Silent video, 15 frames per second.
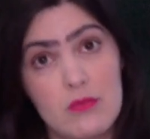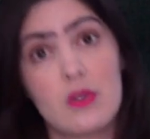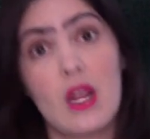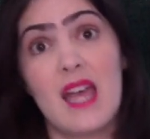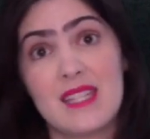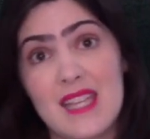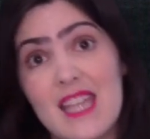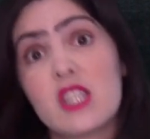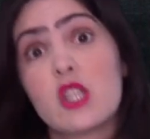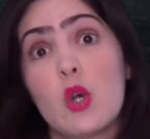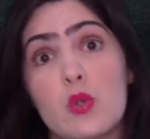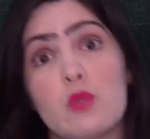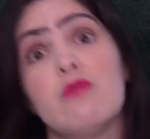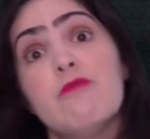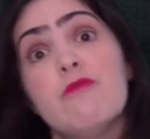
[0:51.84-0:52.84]
as x
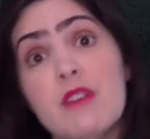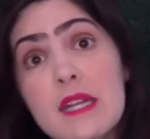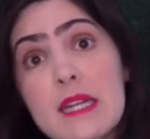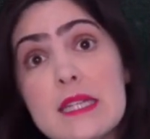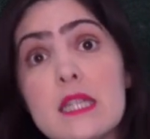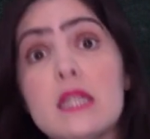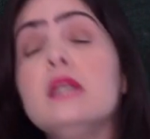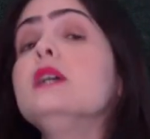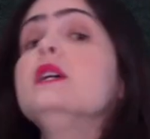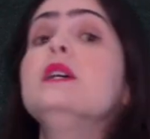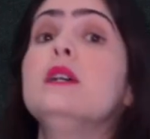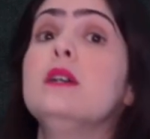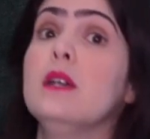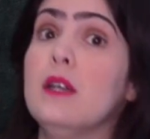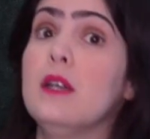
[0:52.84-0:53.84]
goes to infinity,
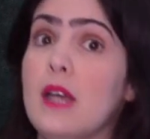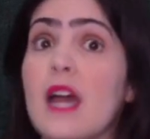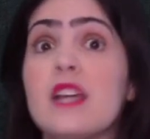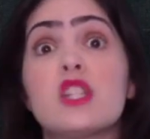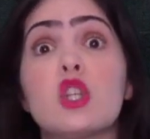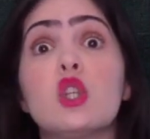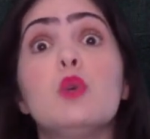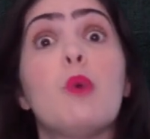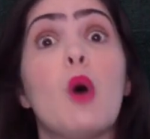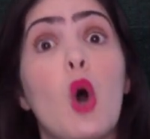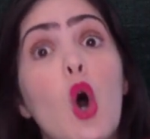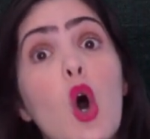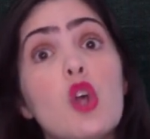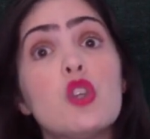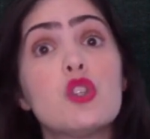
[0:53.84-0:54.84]
x cubed
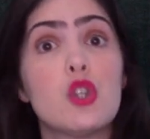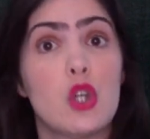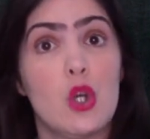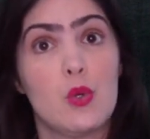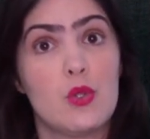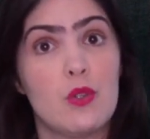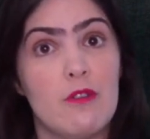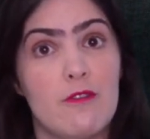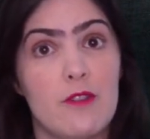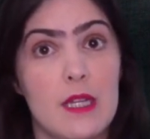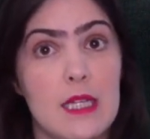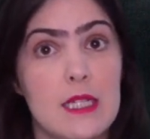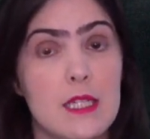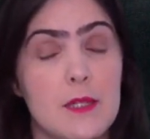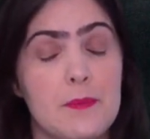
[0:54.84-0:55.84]
also goes to
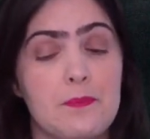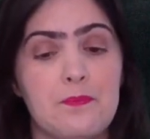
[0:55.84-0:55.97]
infinity.